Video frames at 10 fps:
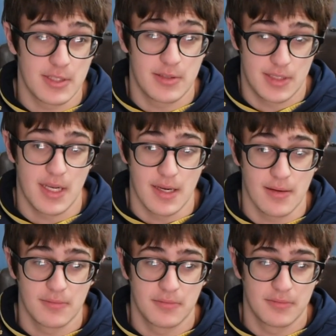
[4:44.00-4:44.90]
tea.
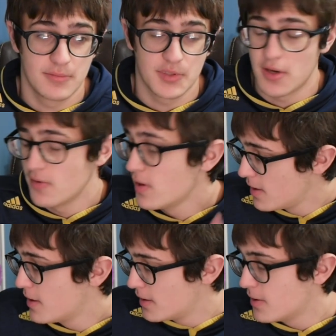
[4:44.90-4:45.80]
So,
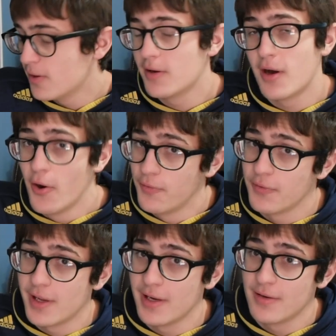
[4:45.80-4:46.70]

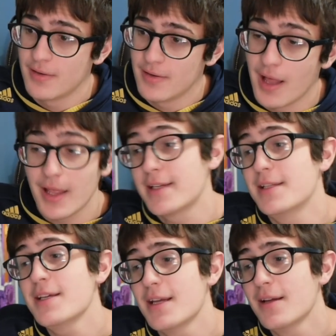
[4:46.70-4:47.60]
hopefully, I like
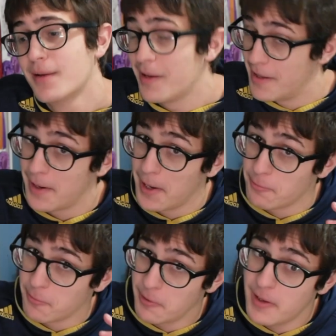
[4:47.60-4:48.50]
tea and I
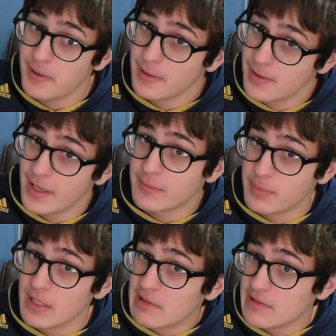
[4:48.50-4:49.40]
really like
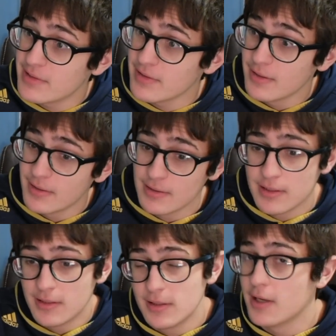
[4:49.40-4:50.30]
peach.
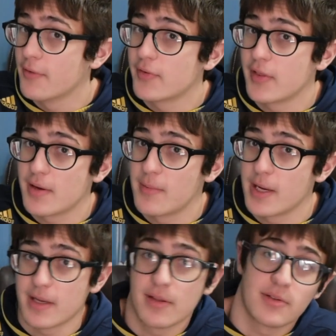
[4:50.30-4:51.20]
Hopefully they combine
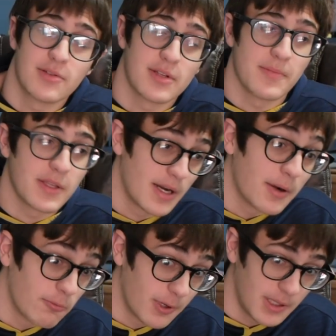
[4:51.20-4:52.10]
together to something that I
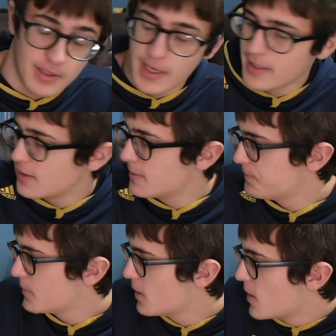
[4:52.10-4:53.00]
really like.
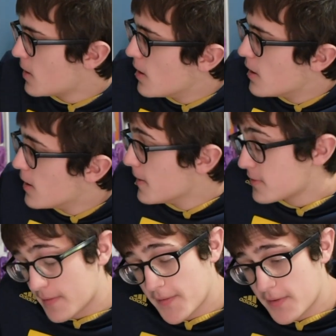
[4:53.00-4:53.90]

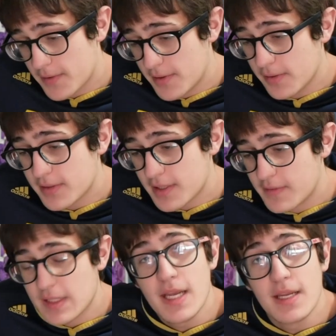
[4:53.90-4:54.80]
So without further ado, let's give
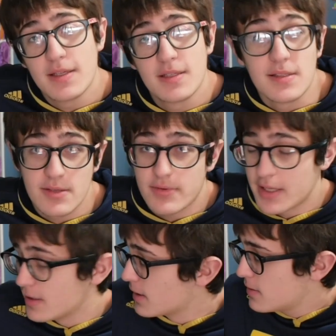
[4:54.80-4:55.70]
it a taste and see what I
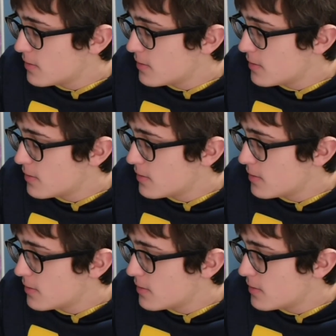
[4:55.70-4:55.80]
think.